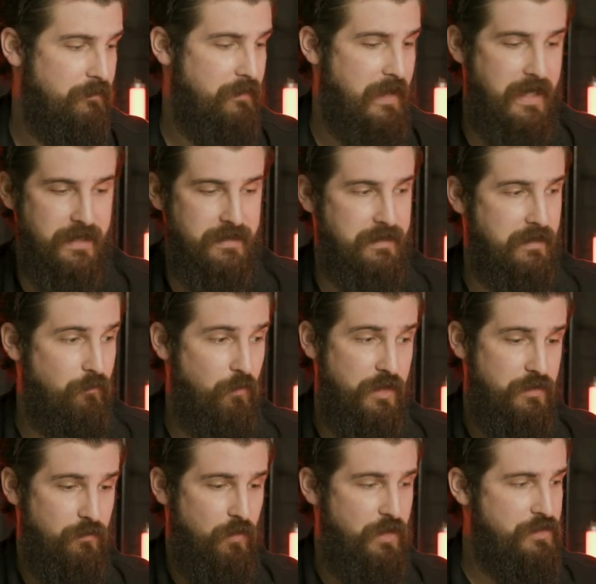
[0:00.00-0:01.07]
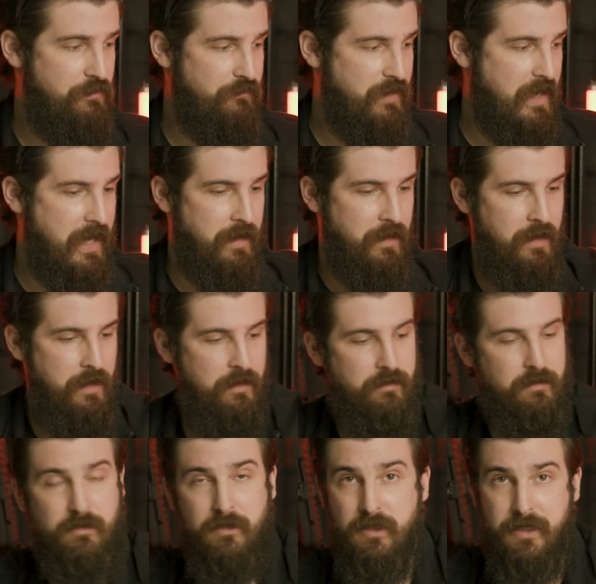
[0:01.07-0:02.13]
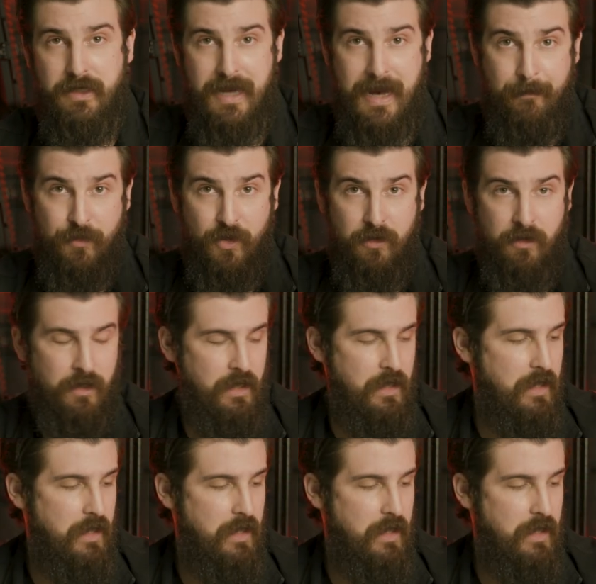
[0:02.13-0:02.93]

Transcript: like I said, once you've got the little adapter